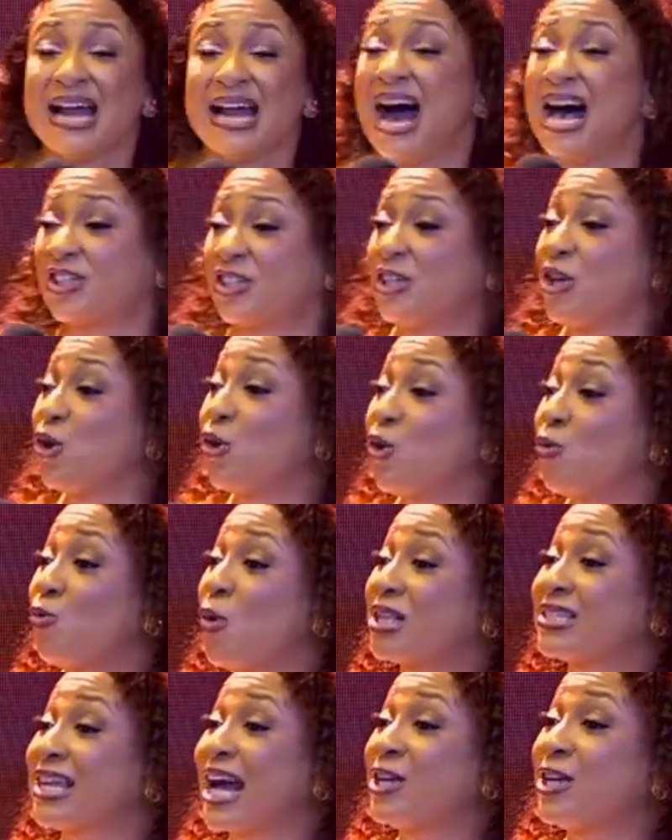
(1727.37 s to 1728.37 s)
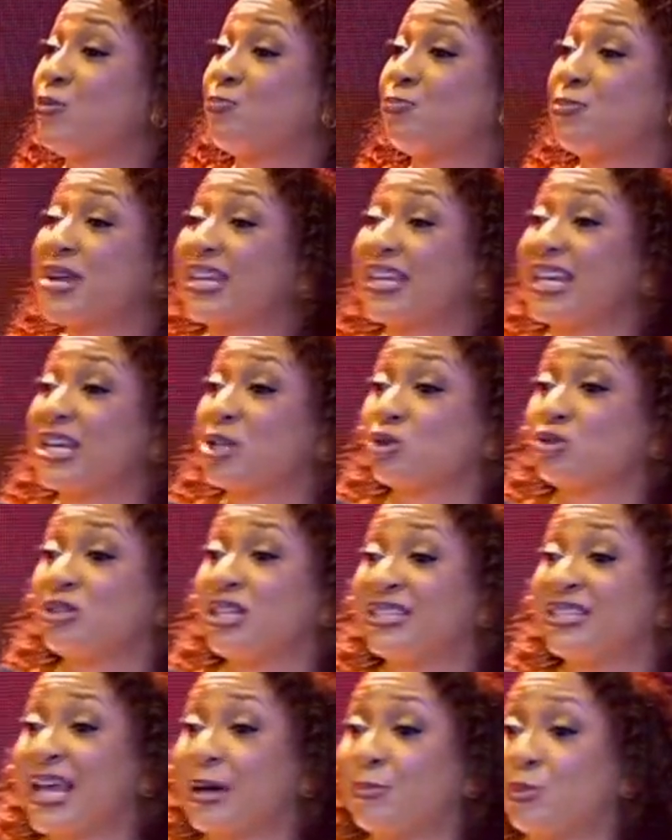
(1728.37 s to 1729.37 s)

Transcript: you, what are you bringing to the table?